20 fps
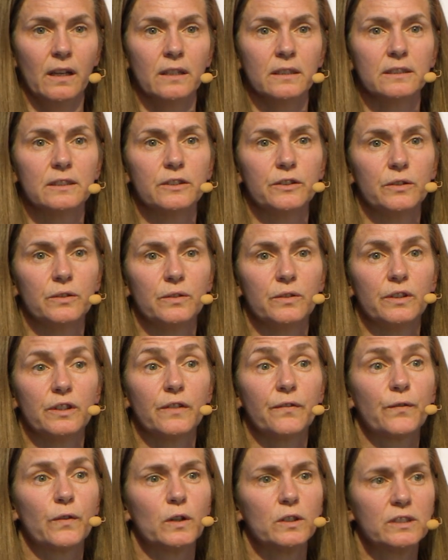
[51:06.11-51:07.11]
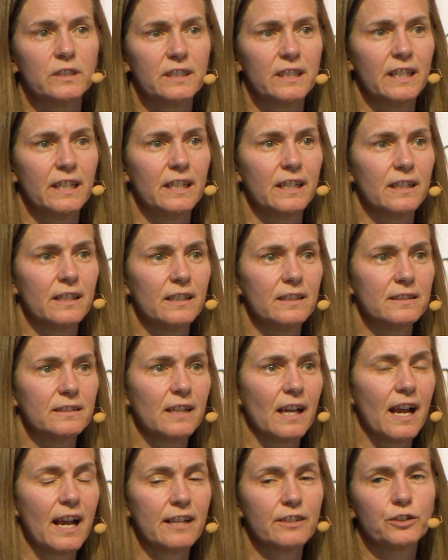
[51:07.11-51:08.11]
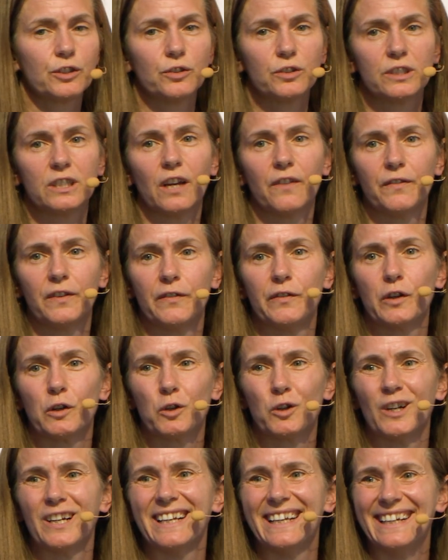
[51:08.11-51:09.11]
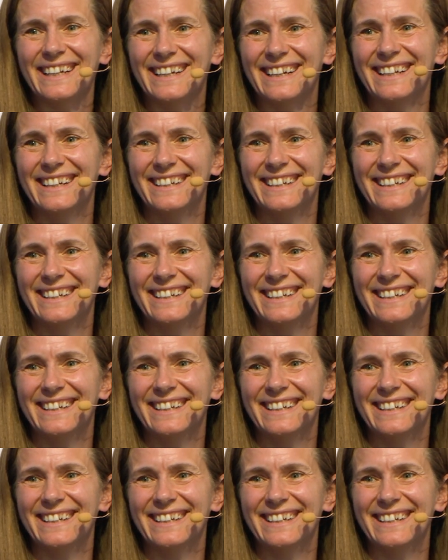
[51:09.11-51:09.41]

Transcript: So the first thing is ask yourself if you're gritty.